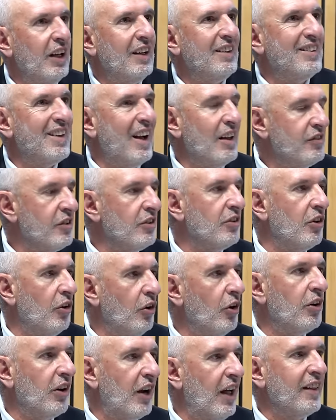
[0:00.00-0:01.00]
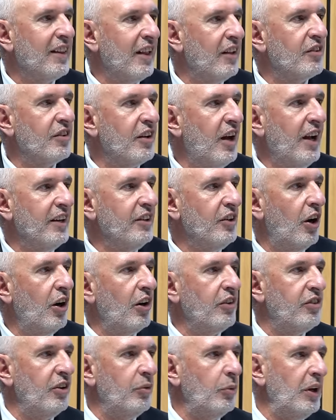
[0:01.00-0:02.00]
It doesn't look like there's an
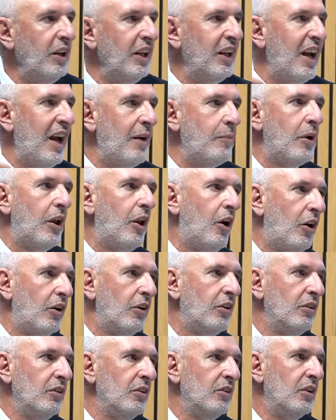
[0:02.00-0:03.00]
ideology. When he came along